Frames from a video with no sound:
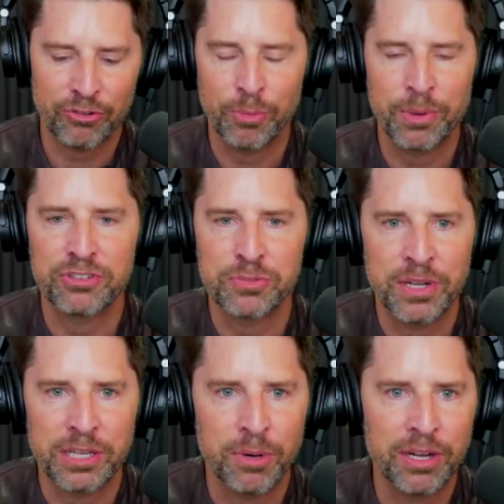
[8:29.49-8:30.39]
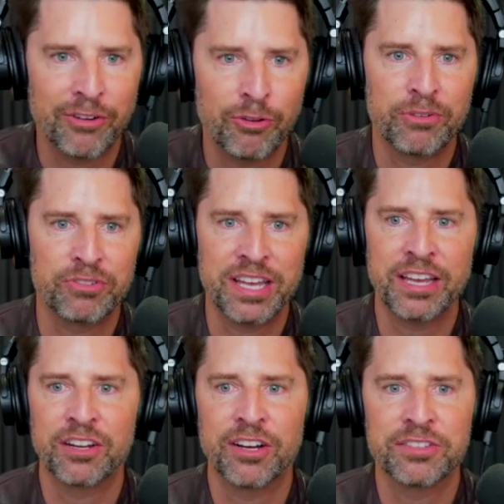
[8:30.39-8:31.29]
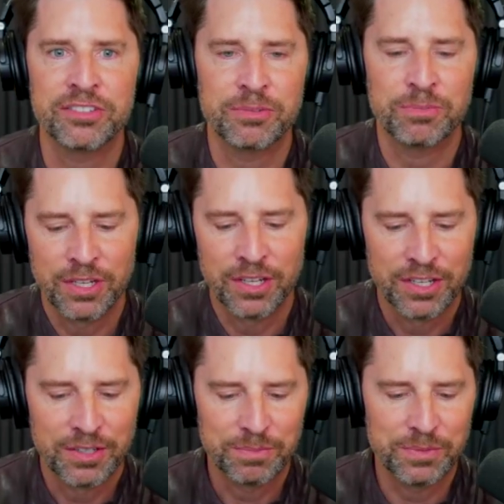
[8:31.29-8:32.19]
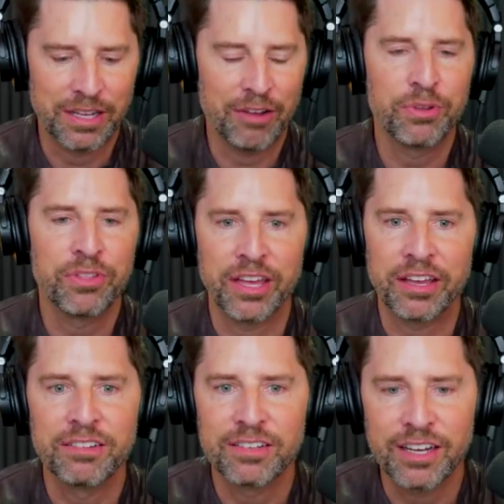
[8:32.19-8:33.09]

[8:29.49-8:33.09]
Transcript: Nobody was spending money. Everybody was hanging on to, to everything.